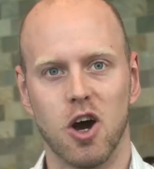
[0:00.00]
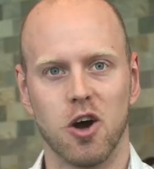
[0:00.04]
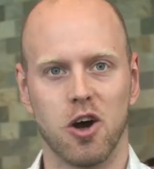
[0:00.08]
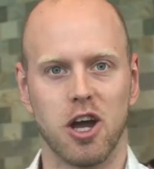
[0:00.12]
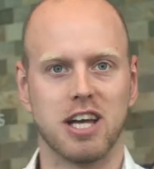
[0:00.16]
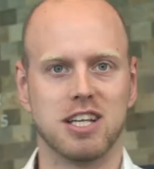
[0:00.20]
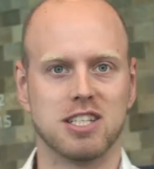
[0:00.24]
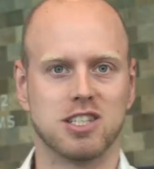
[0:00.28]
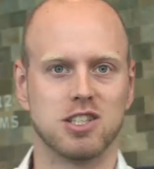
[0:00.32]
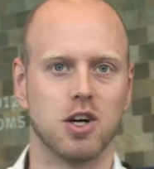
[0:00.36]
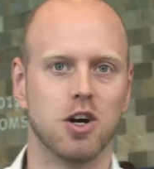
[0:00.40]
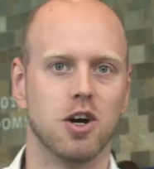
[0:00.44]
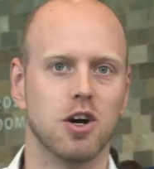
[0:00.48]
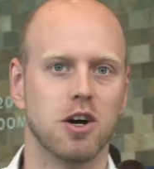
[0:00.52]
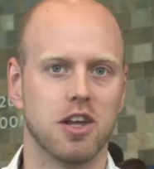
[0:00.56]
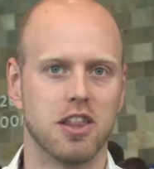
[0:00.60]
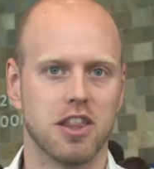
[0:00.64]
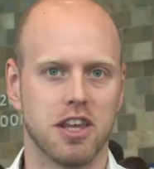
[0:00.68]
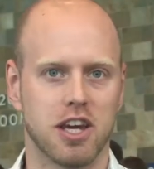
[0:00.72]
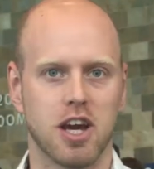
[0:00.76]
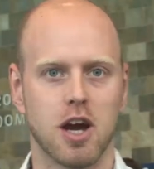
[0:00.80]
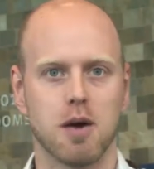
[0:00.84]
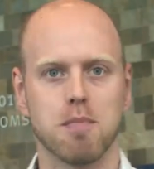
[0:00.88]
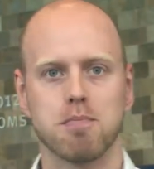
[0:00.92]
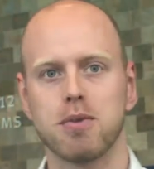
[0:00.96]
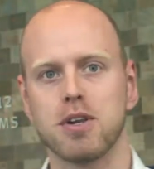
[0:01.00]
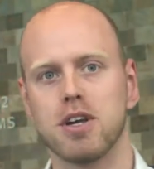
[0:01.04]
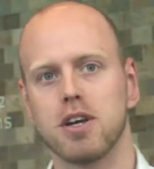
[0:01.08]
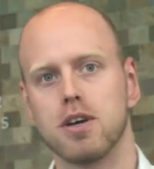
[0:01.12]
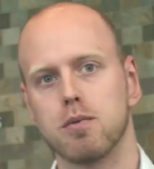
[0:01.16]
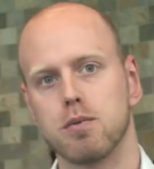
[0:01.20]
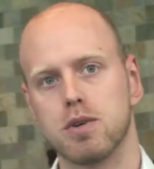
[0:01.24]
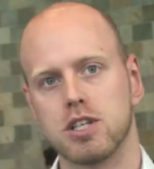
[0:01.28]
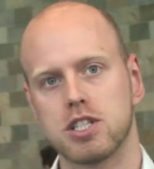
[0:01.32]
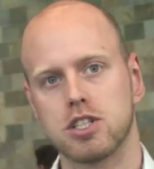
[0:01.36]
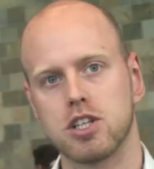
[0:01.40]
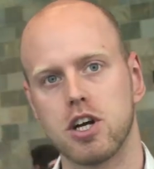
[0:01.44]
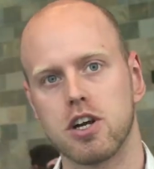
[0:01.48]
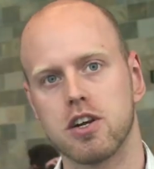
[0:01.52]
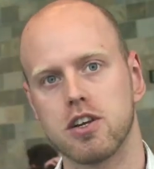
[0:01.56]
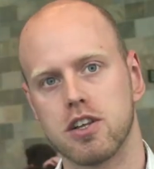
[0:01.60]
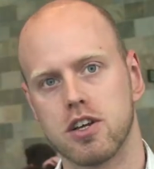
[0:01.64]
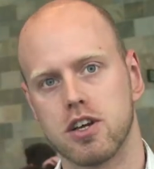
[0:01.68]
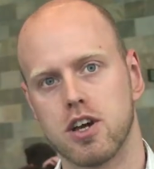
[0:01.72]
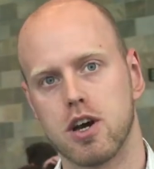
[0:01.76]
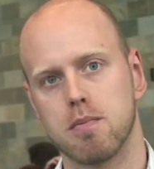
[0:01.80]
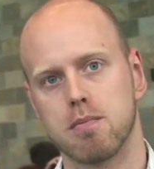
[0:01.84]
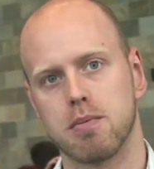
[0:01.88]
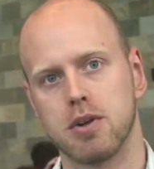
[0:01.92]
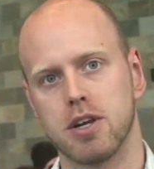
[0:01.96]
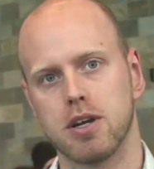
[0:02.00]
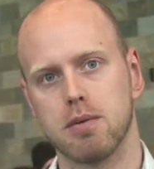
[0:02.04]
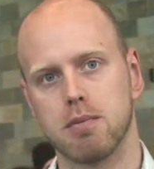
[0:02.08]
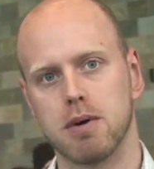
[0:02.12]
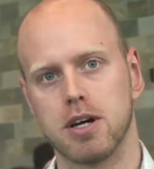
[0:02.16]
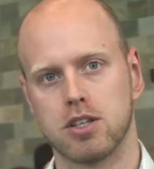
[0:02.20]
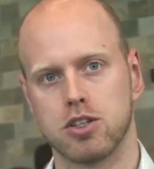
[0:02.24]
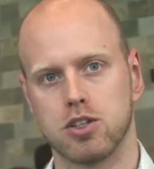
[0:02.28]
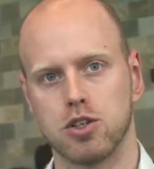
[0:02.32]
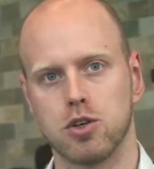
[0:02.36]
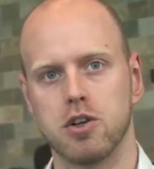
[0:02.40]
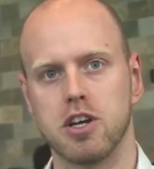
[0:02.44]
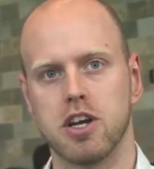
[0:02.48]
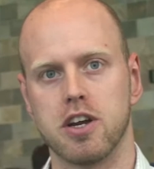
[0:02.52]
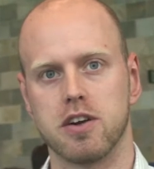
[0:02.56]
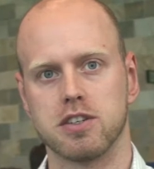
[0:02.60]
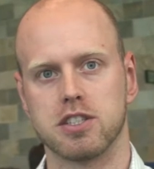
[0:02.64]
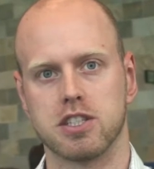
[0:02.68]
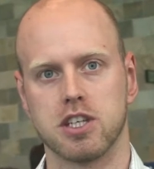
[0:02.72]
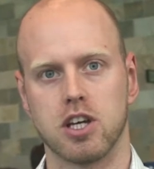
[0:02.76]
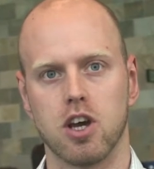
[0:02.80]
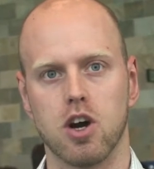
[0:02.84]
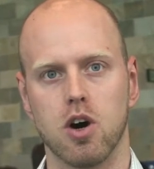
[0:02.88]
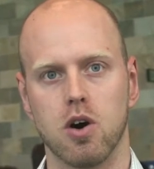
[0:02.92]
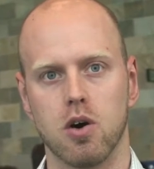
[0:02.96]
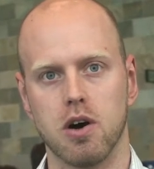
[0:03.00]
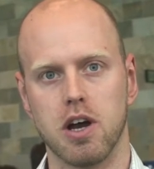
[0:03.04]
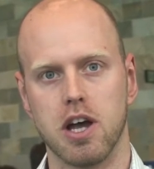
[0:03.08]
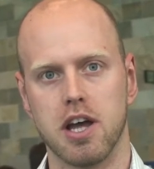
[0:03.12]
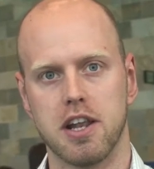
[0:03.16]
Okay, so we started the company about 2 years ago,